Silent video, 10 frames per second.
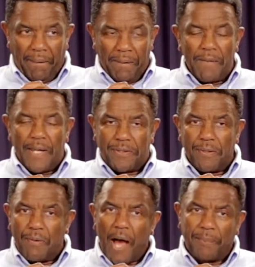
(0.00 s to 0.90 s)
you had
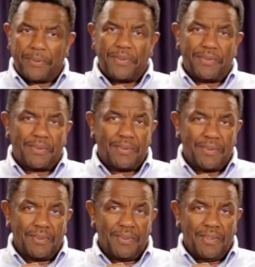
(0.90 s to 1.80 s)
two options.
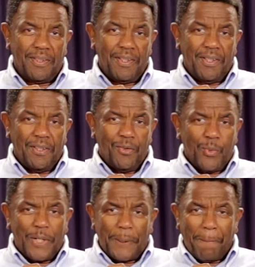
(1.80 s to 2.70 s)

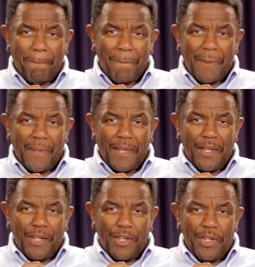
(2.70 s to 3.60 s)
One,
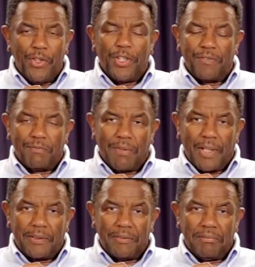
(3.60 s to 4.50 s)
you could have
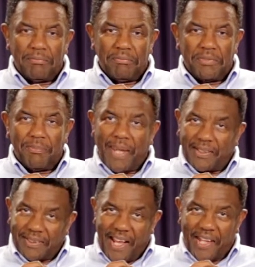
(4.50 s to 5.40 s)
went to
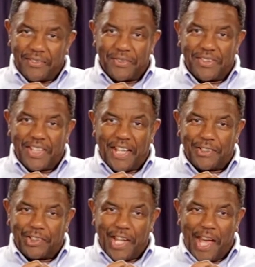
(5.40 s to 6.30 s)
McDonald's and got a
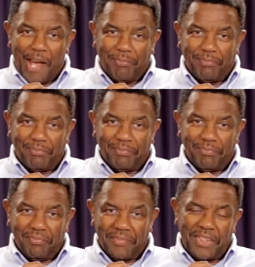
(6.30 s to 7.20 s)
job.
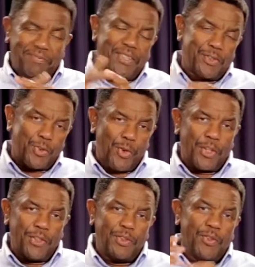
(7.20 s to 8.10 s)
And if they'd
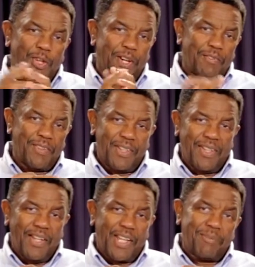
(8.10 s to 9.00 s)
started you off
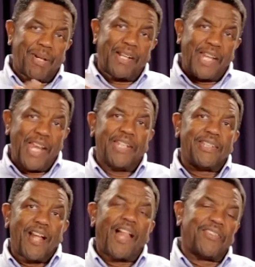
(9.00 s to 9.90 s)
at about
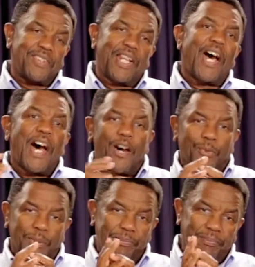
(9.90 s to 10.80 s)
$8 an hour